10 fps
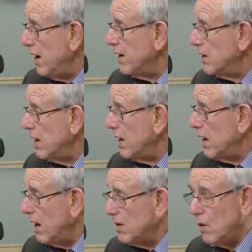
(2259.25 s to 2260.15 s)
and a,
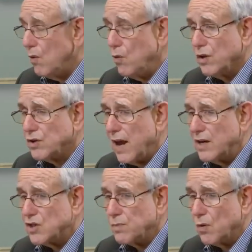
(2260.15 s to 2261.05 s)
a, a real
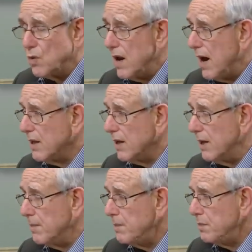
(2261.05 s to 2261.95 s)
tangible
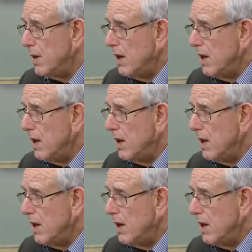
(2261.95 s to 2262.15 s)
reality.